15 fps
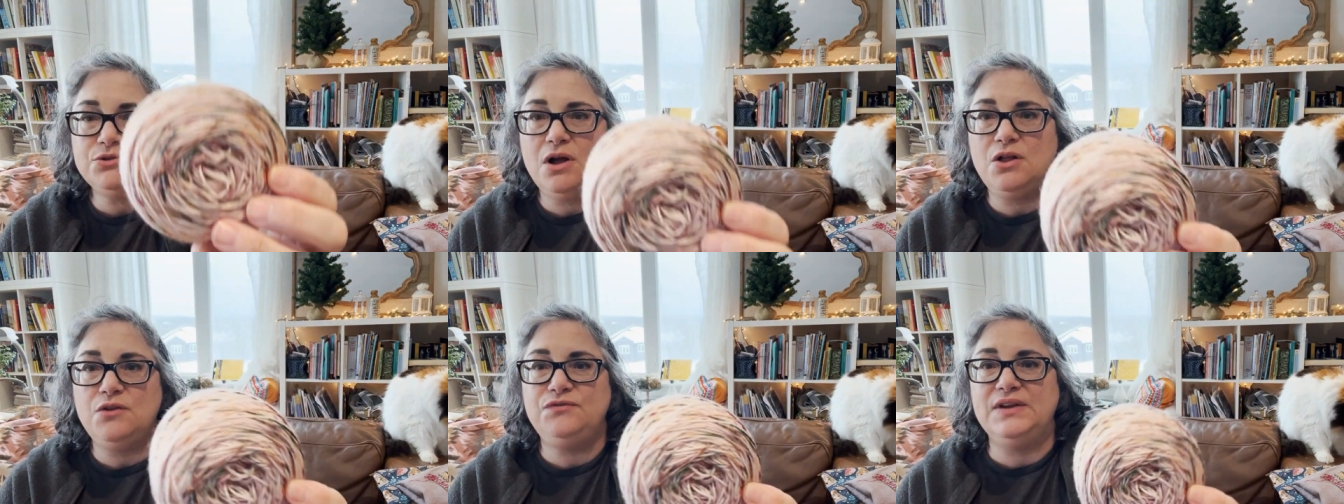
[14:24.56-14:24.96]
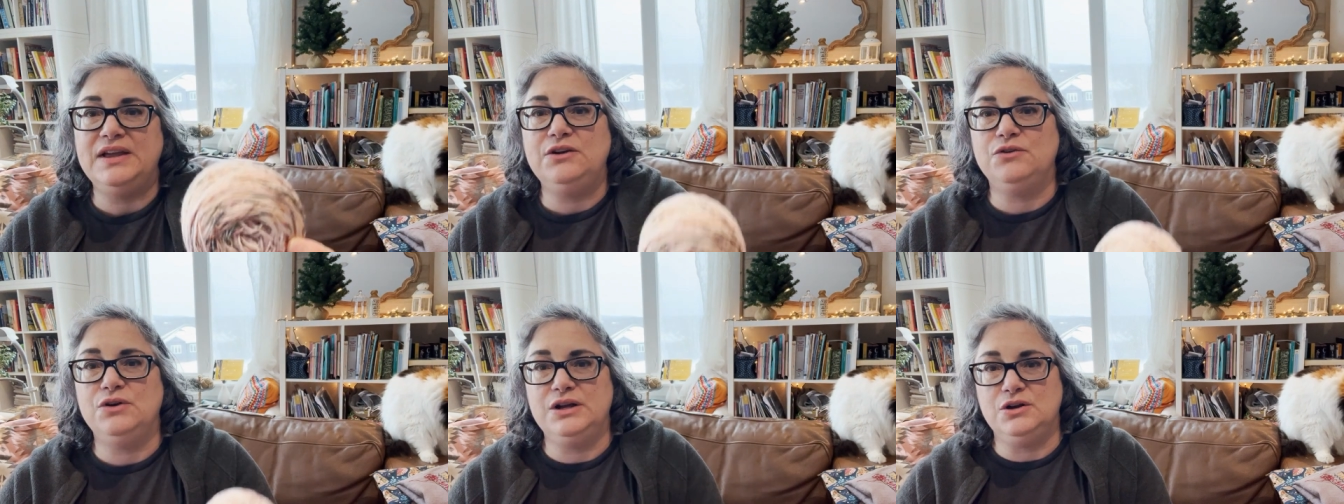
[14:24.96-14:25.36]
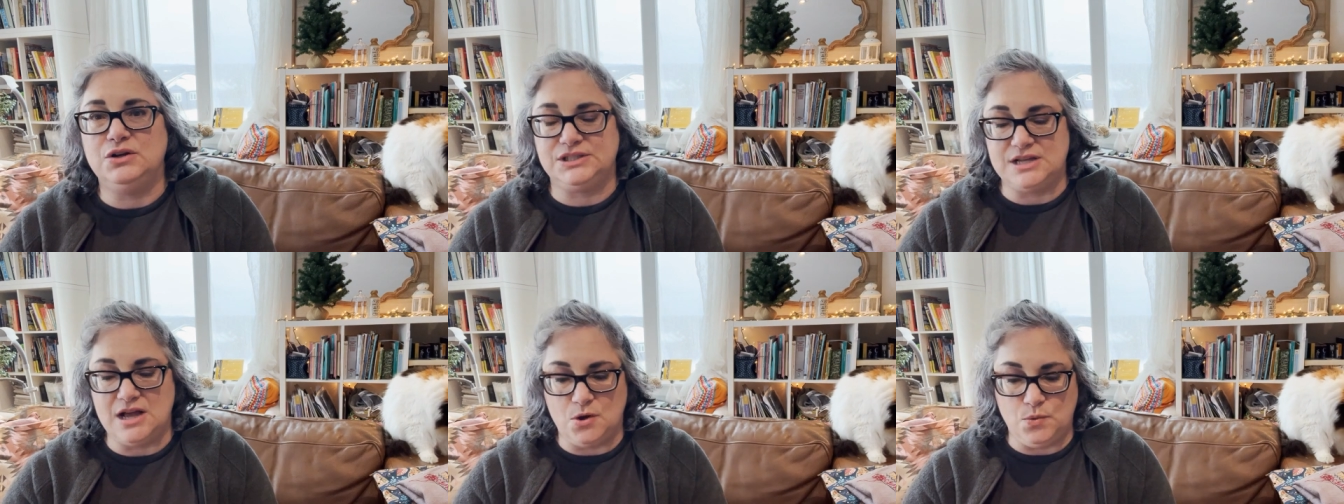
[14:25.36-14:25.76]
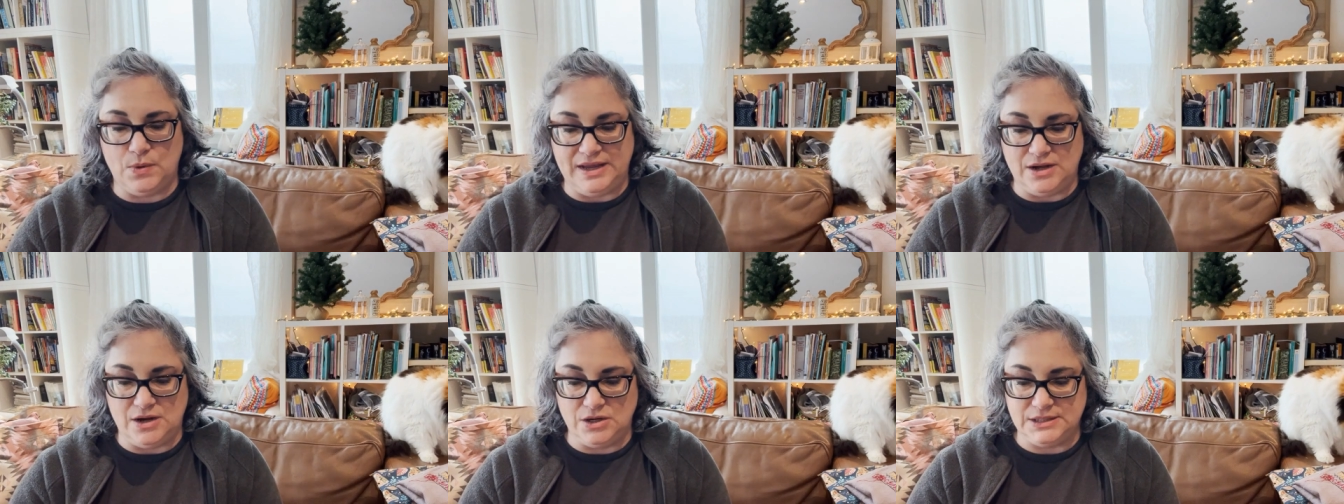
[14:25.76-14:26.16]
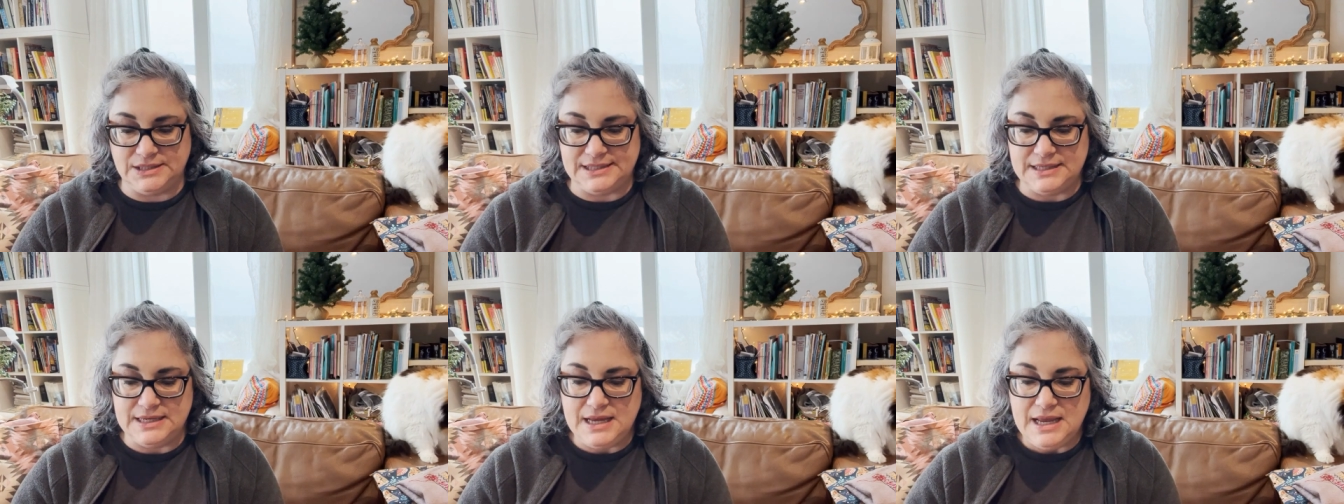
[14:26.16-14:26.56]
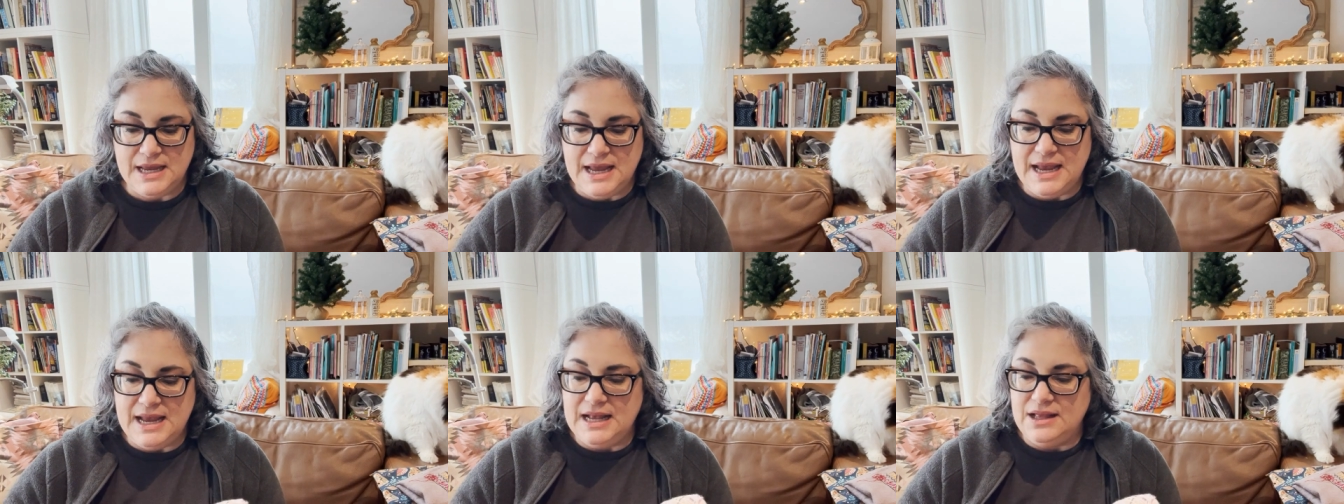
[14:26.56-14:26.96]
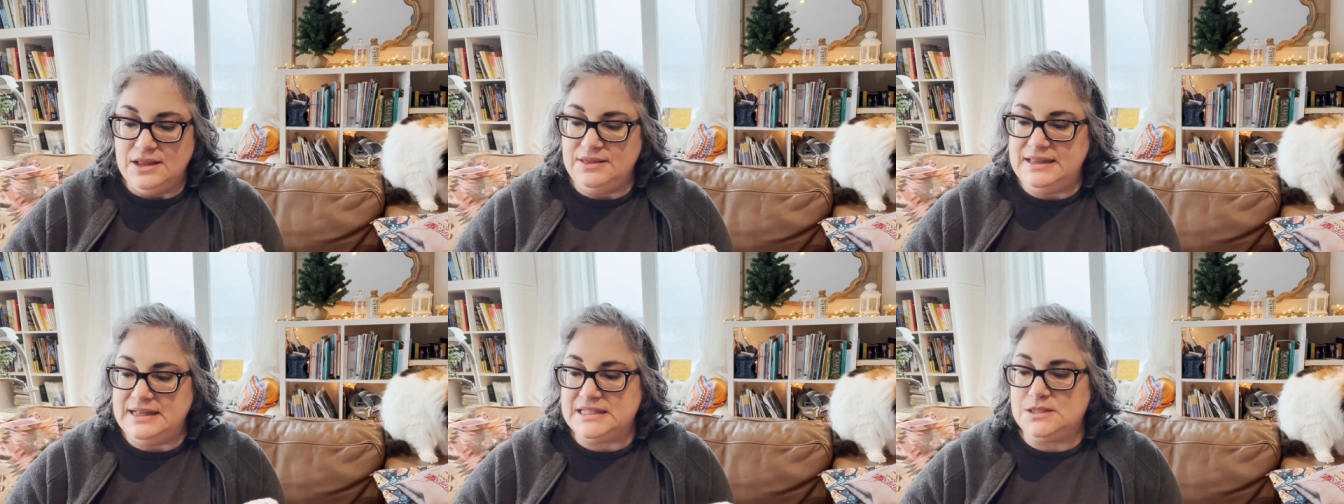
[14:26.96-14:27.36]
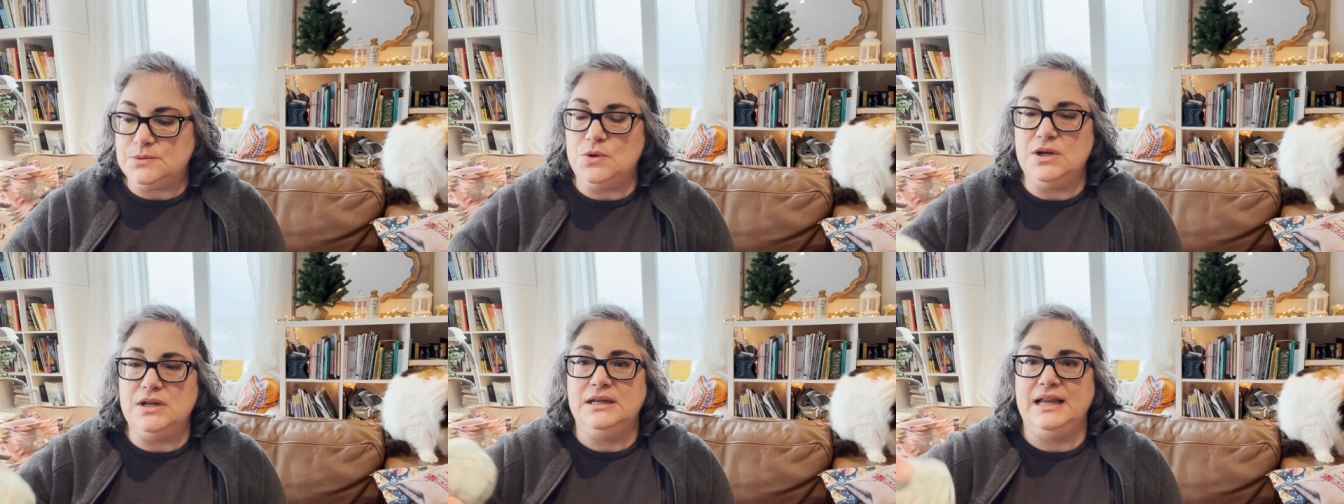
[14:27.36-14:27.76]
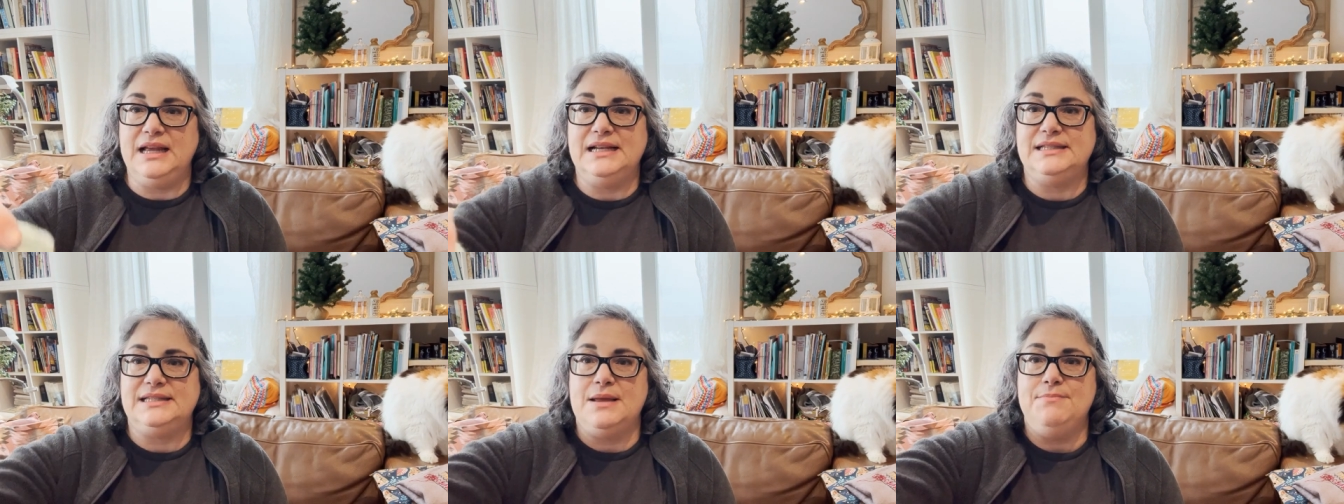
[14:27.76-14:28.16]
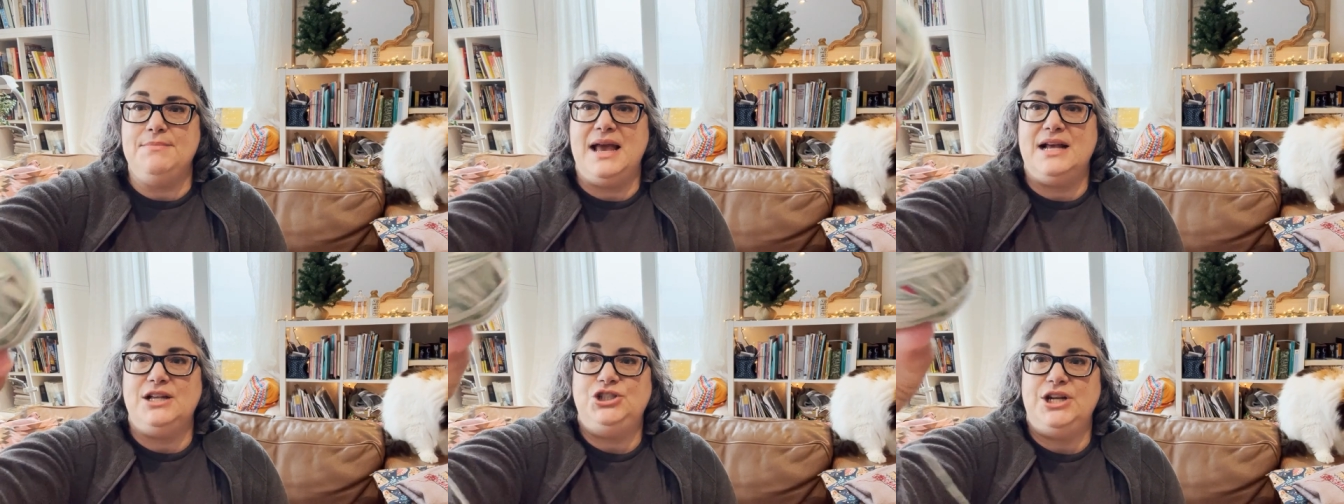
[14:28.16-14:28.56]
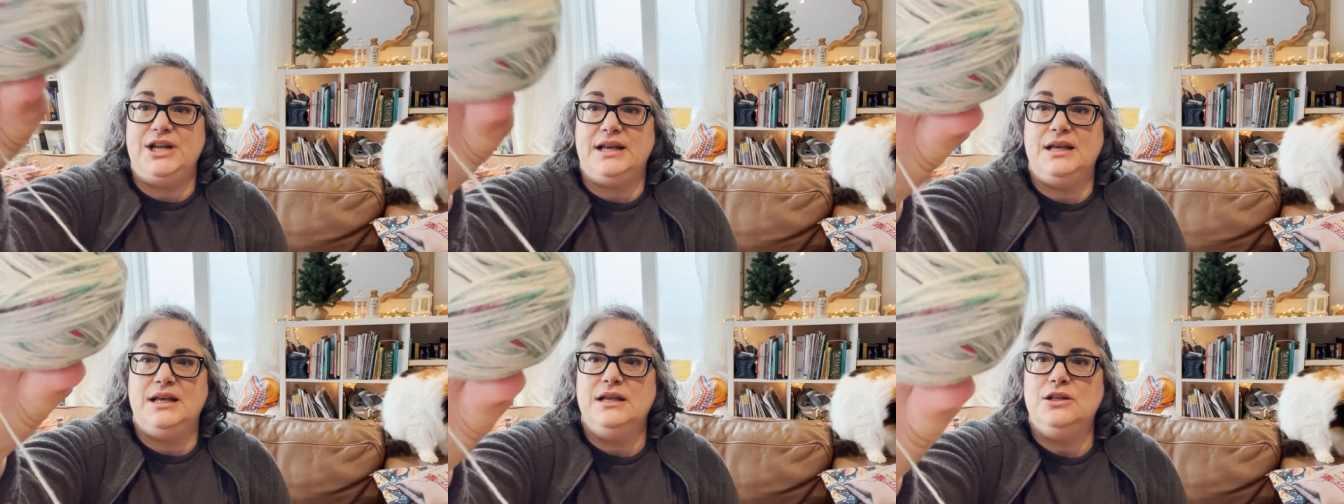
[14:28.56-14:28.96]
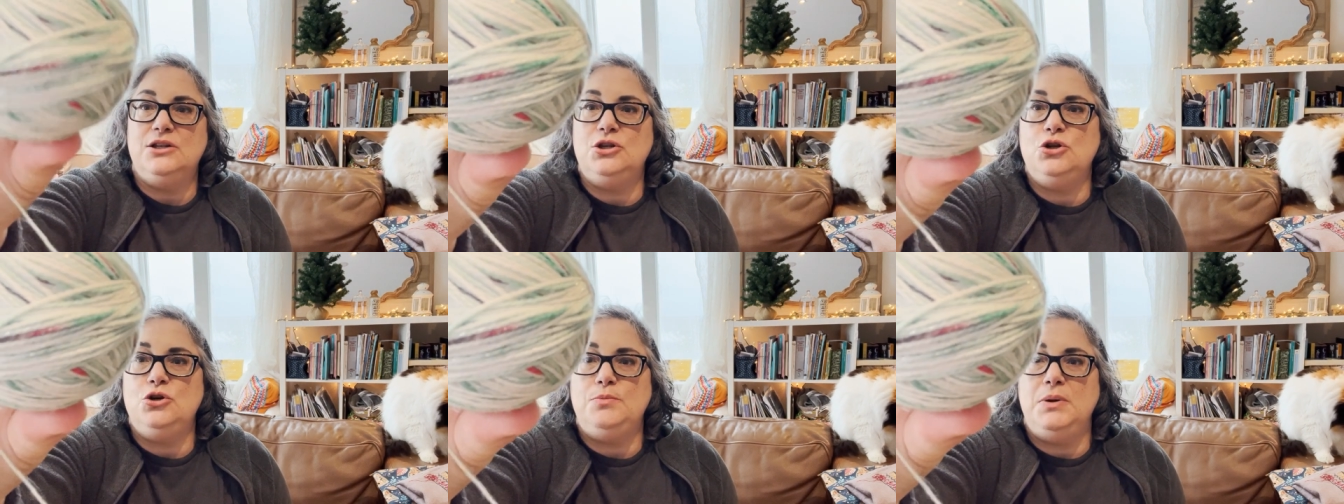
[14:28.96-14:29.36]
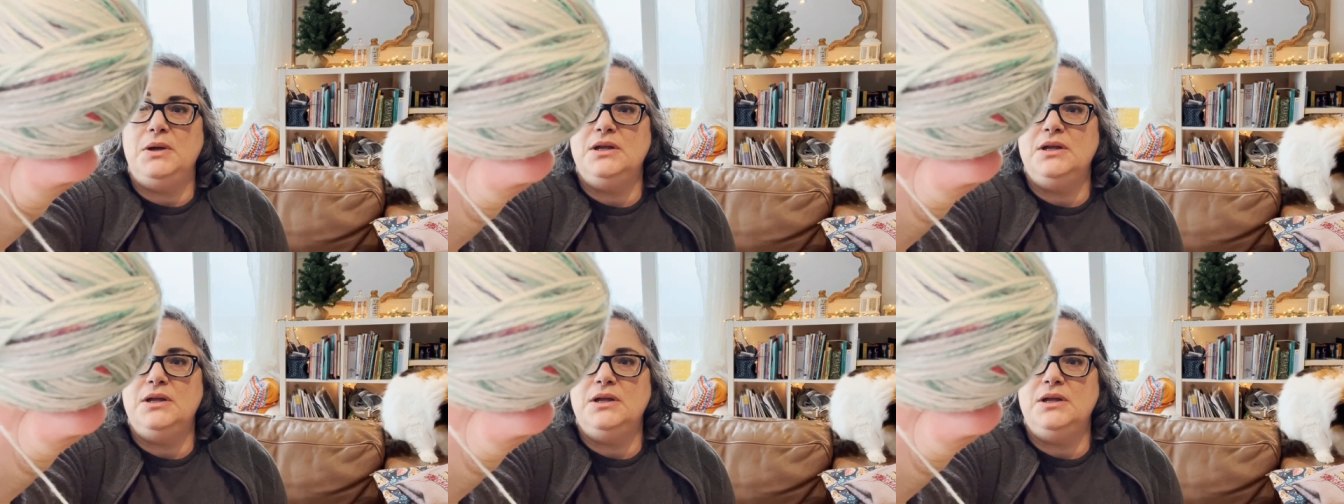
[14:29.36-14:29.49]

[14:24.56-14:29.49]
all fingering or sock weight yarns. This one is a magic loop